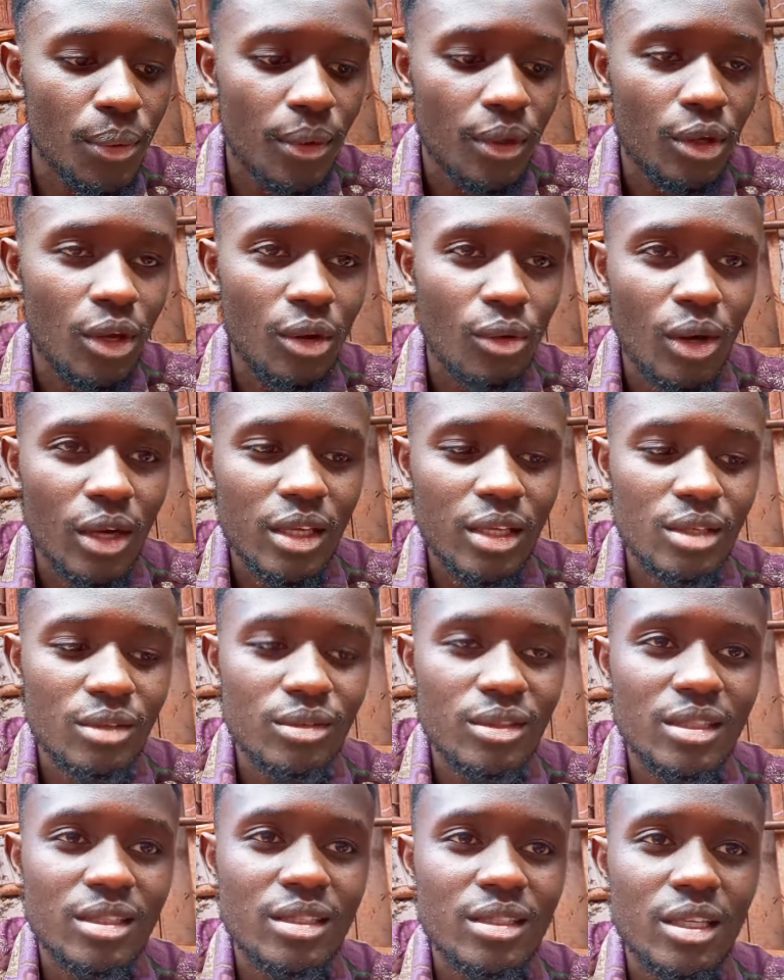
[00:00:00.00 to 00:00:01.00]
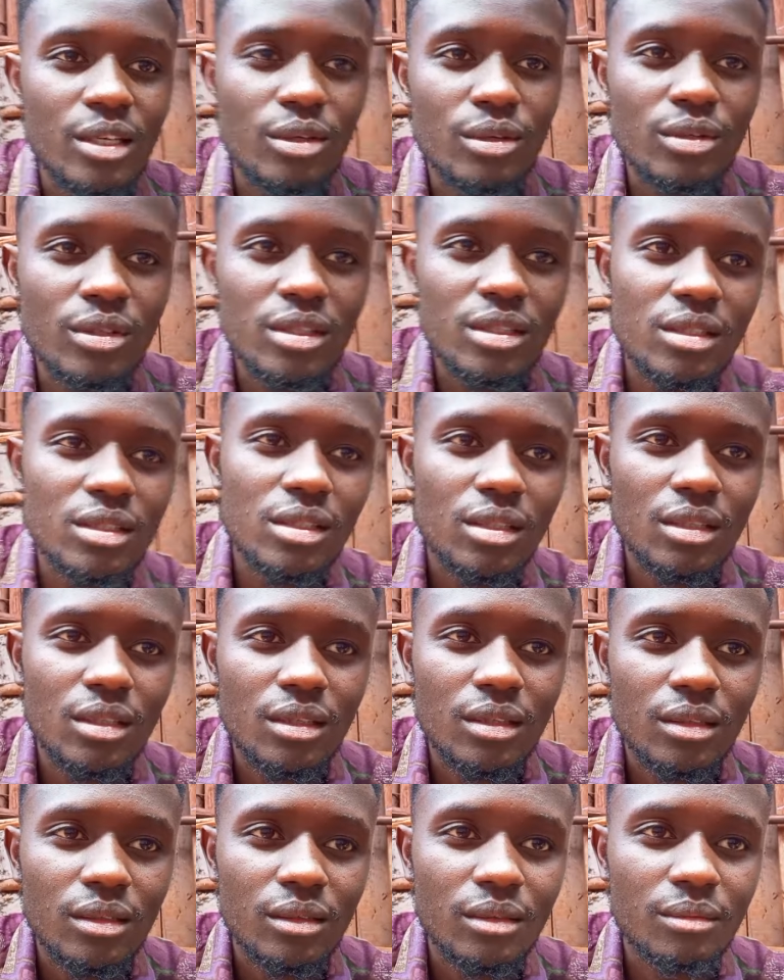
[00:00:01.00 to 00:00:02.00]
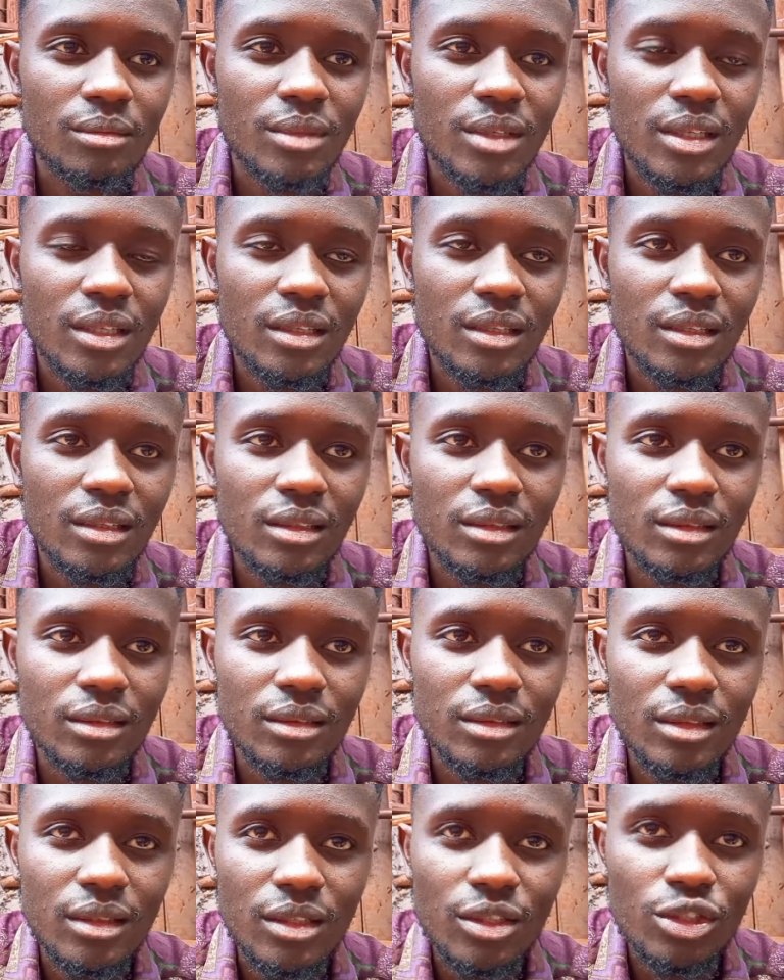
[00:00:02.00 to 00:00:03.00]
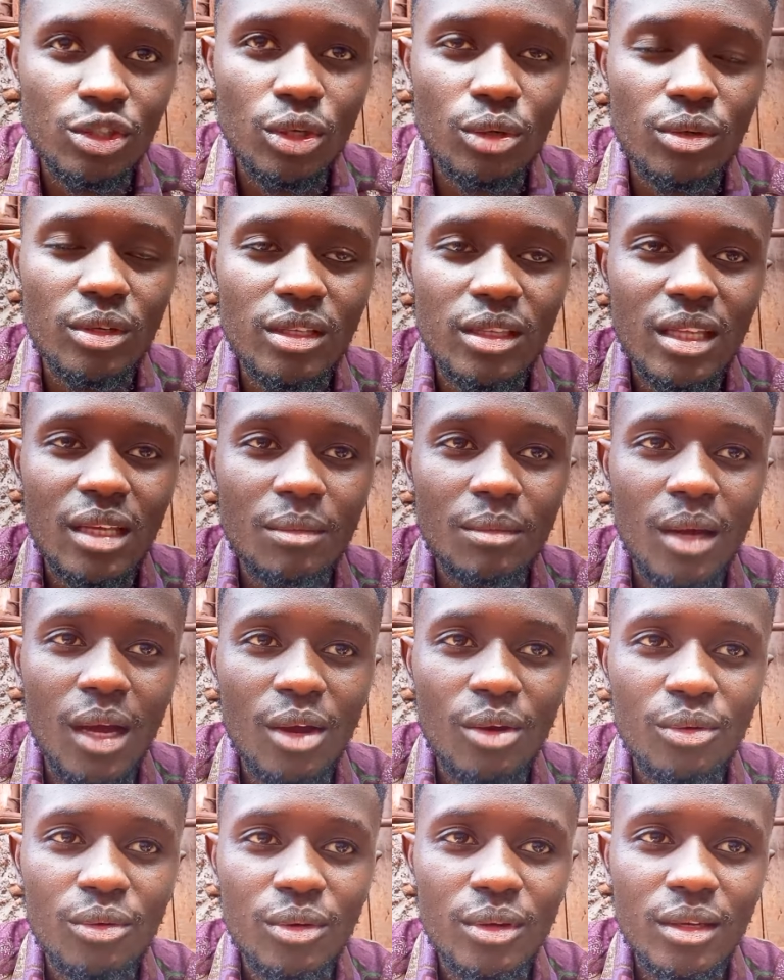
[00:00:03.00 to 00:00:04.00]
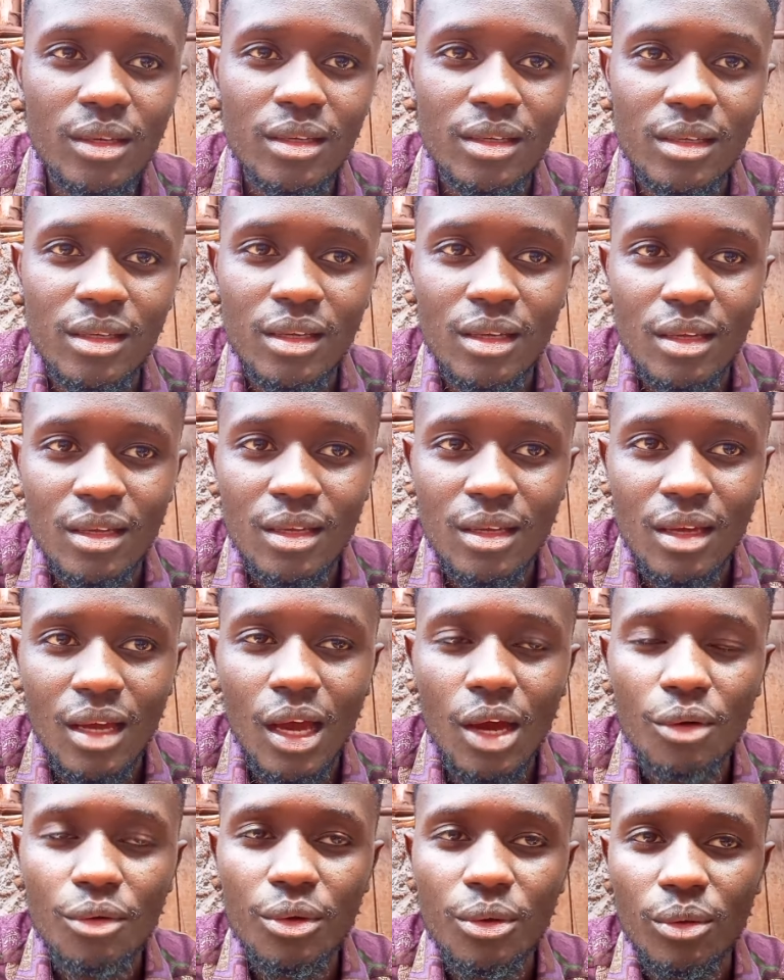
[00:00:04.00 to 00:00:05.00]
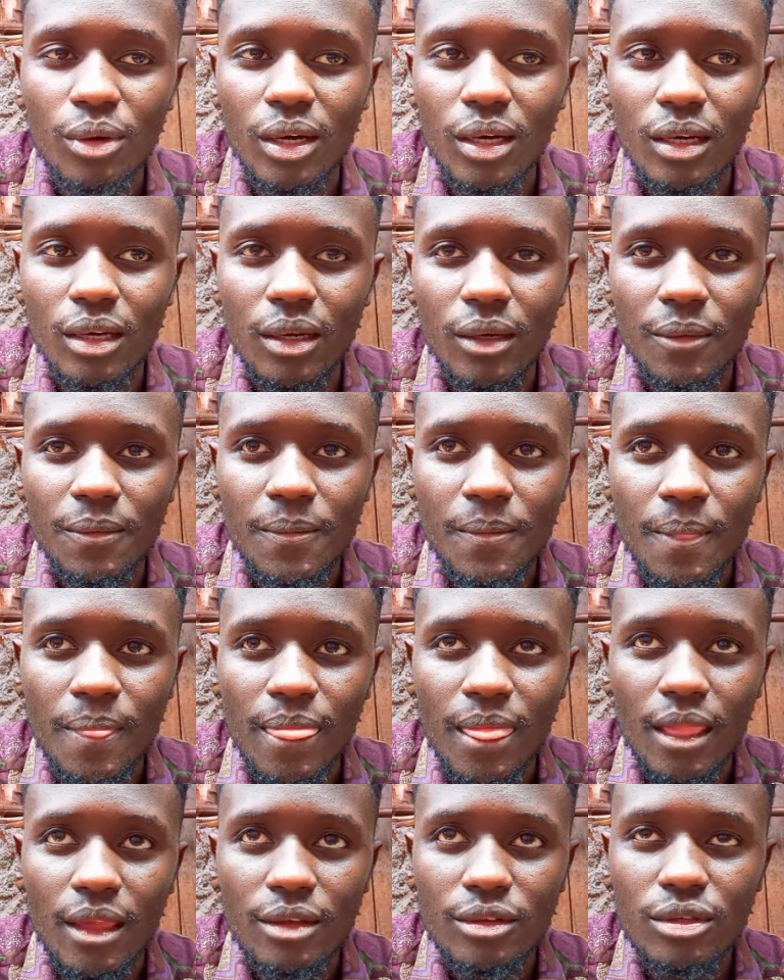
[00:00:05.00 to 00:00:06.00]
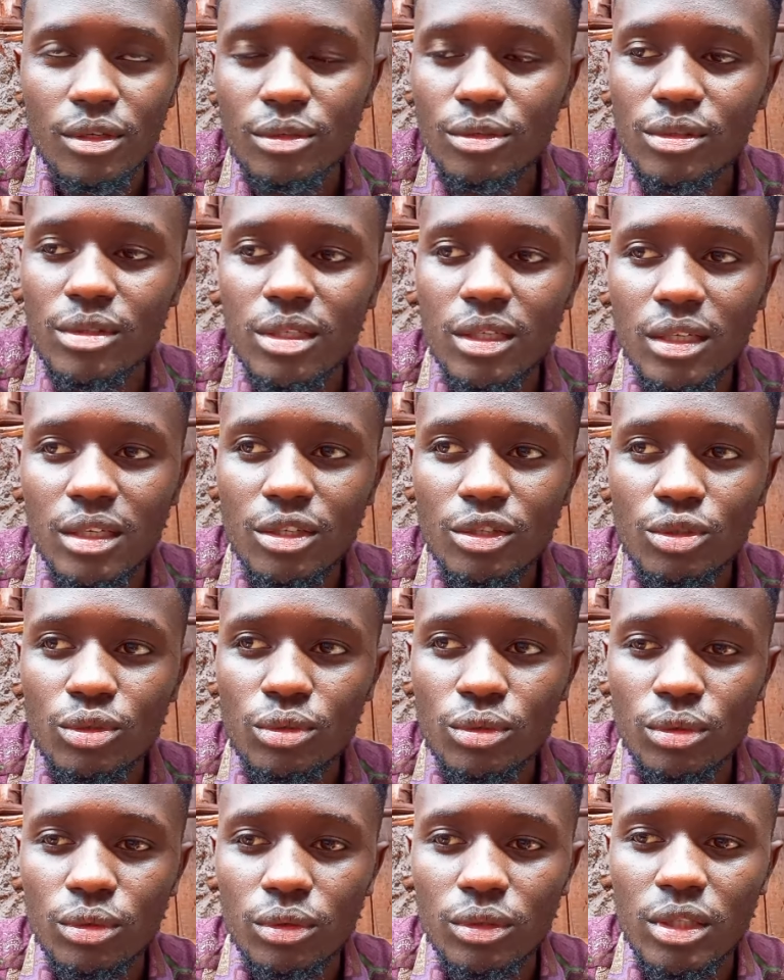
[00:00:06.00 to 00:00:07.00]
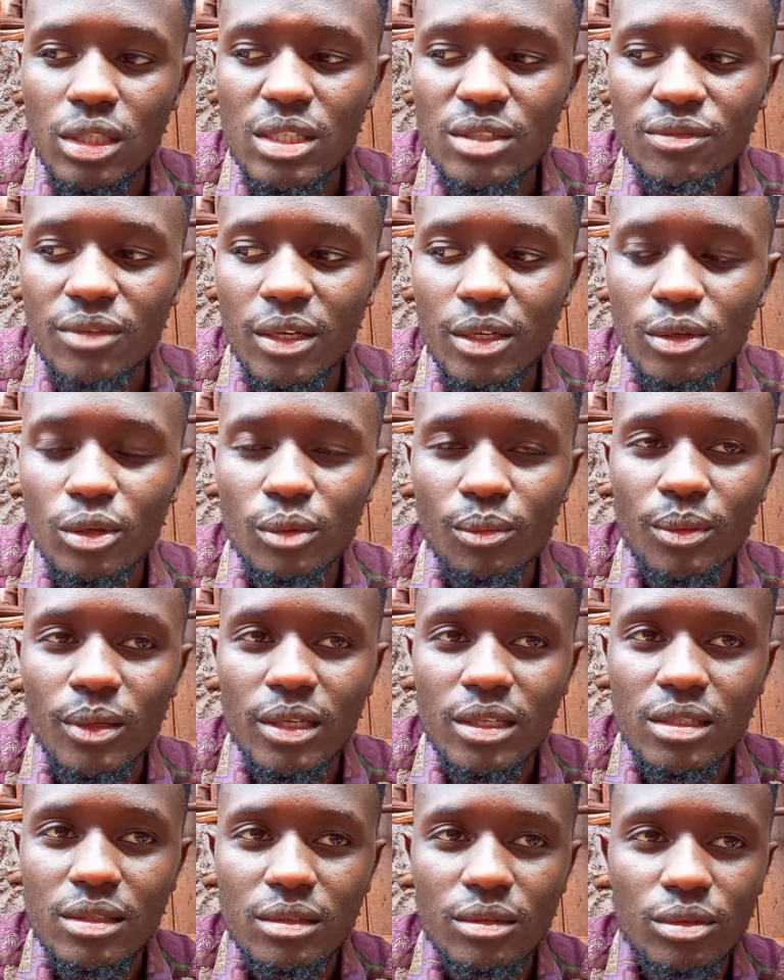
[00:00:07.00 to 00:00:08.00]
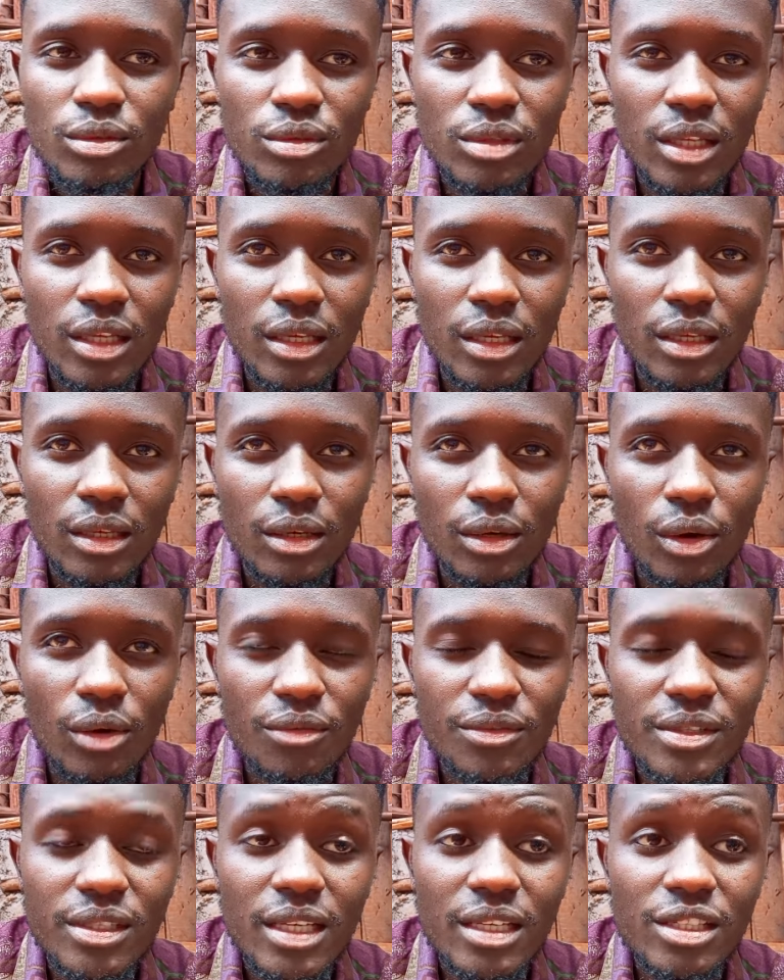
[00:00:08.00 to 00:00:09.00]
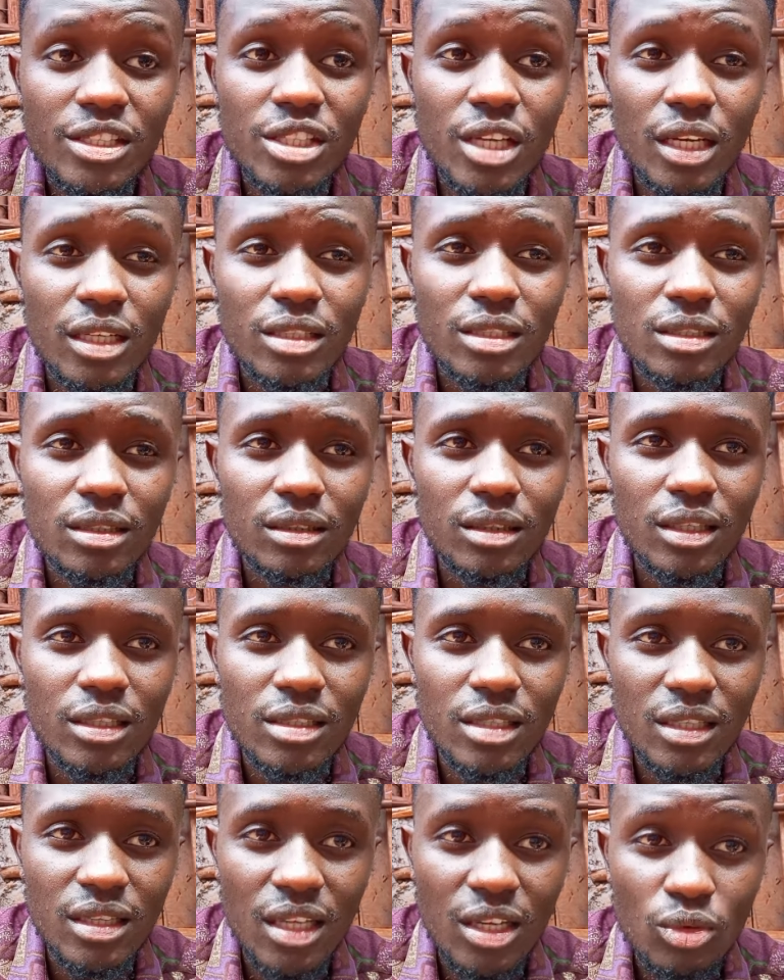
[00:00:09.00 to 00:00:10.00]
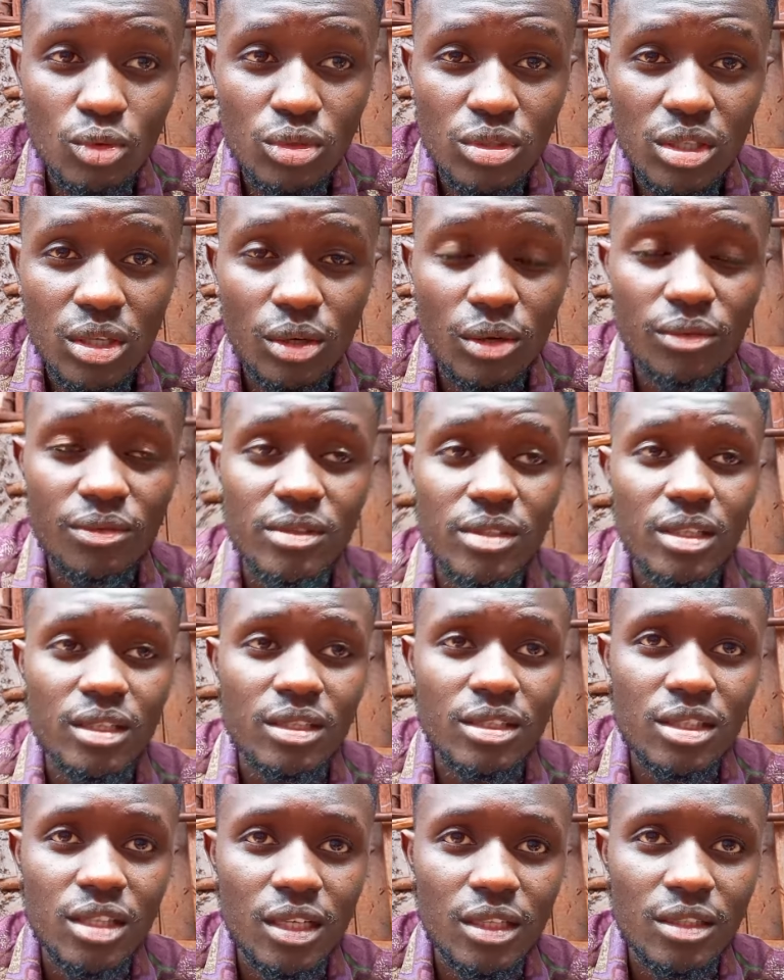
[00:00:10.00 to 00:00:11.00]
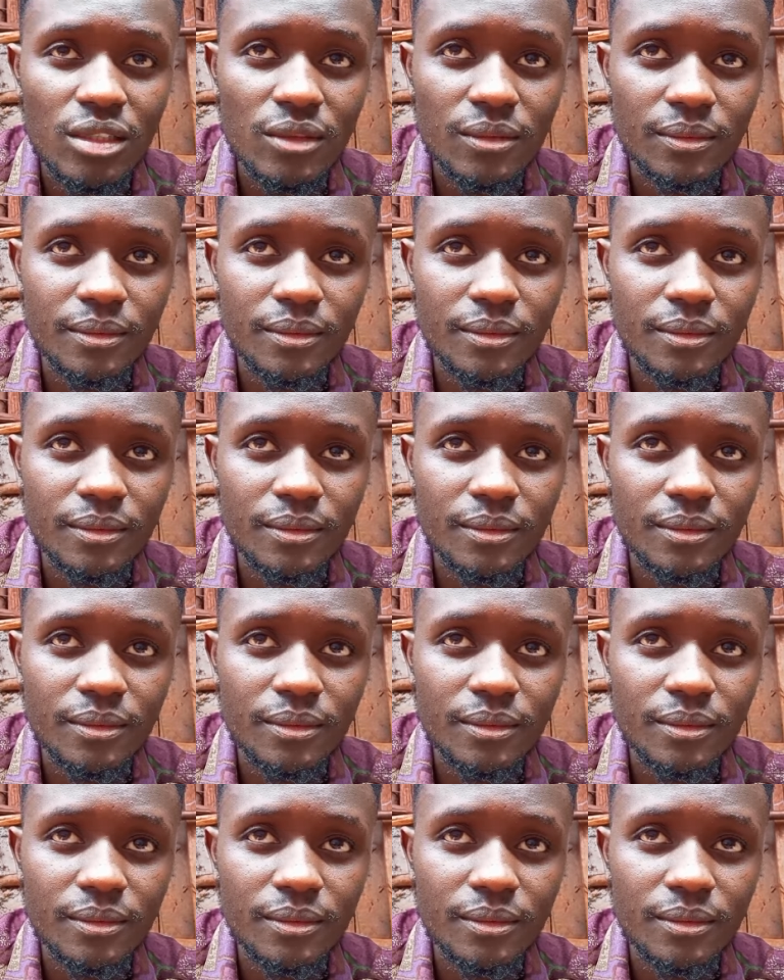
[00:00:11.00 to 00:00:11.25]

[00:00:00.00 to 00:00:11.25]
you are working with terrorists bringing showing them how we how we work. So I was taken to this final place to the officer in charge. They said that was the officer in charge,